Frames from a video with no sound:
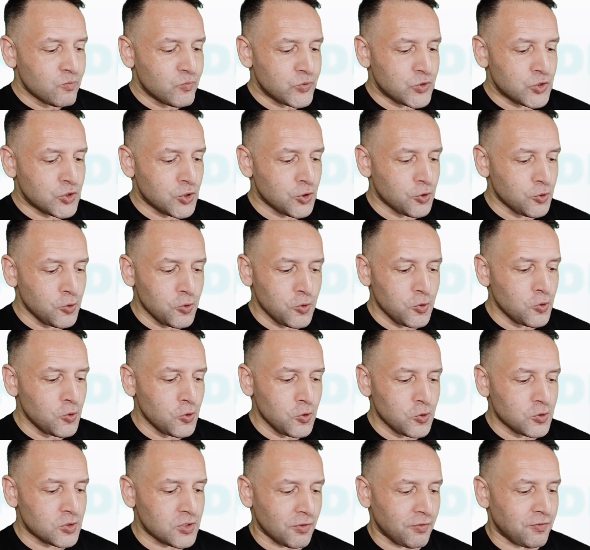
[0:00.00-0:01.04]

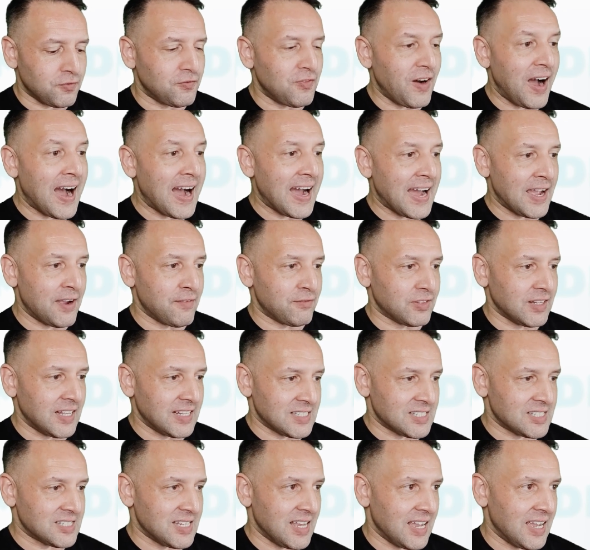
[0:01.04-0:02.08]
2 to 5,
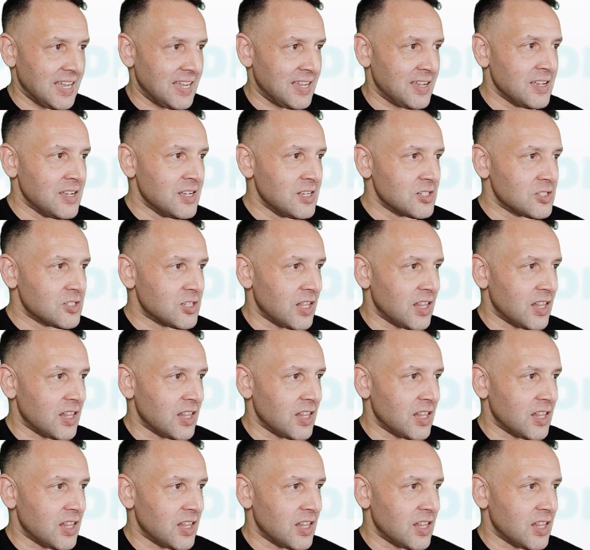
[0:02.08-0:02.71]
let's say. So